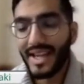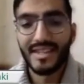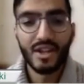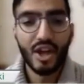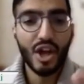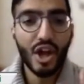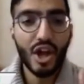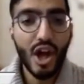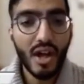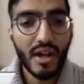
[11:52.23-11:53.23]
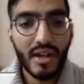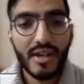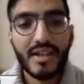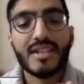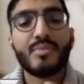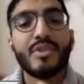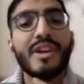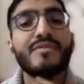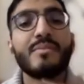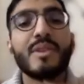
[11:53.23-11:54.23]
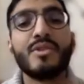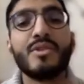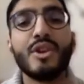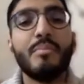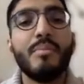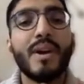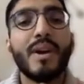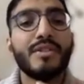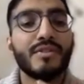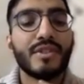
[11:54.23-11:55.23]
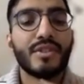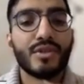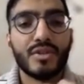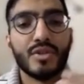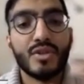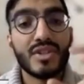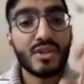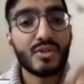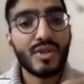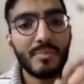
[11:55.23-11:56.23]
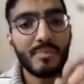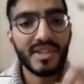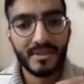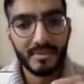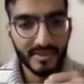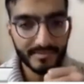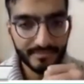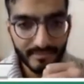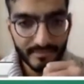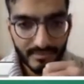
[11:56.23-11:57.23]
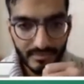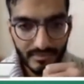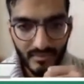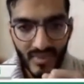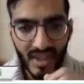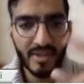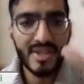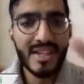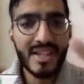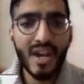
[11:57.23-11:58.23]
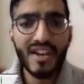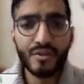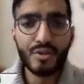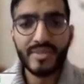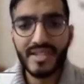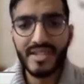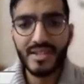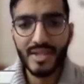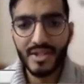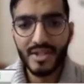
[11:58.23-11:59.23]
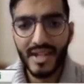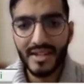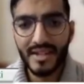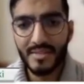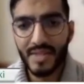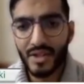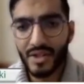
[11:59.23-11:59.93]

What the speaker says: And then kha is pronounced from the top part of the throat. You scrape it a bit. The reason why I've grouped these three together is